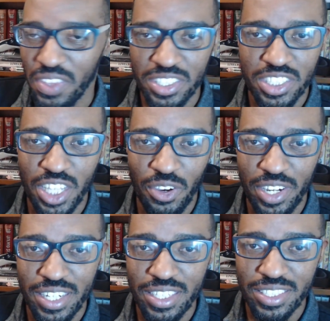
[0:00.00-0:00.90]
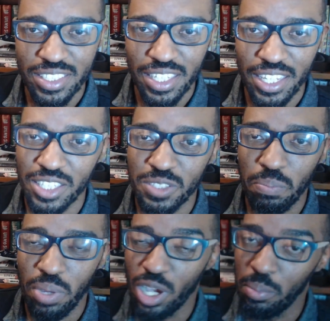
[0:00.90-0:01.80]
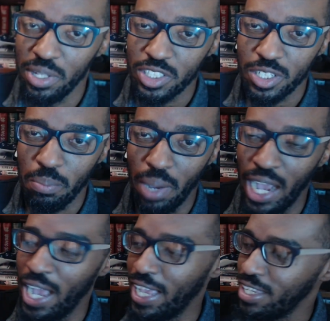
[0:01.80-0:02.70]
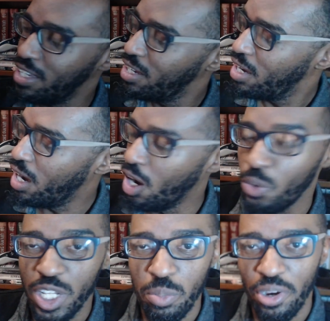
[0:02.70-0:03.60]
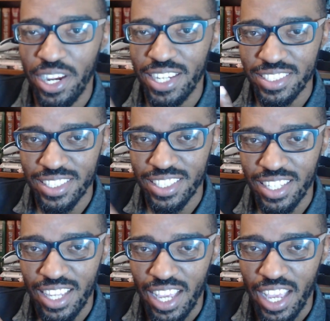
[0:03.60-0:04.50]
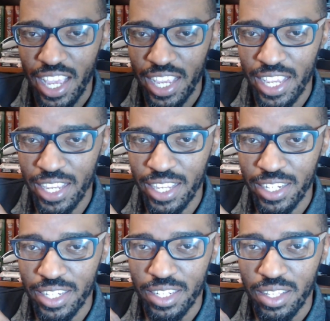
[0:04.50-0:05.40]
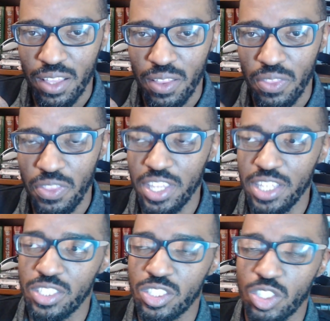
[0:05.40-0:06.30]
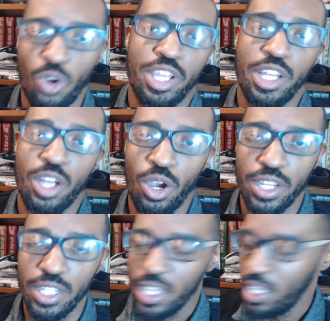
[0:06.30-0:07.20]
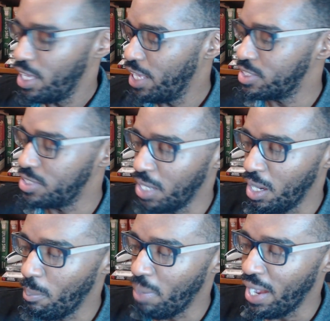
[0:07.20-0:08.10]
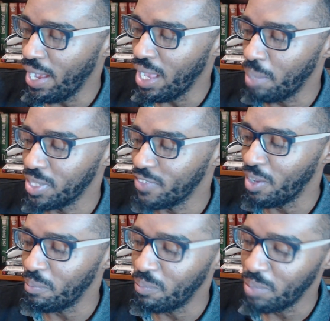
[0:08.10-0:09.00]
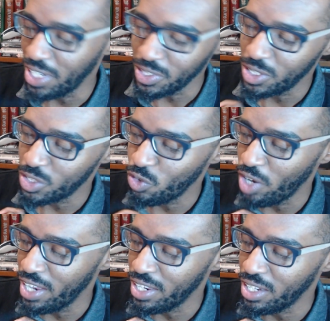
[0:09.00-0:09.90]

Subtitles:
series is published by Oni Press, and the story and art is done by, I believe I'm pronouncing this right,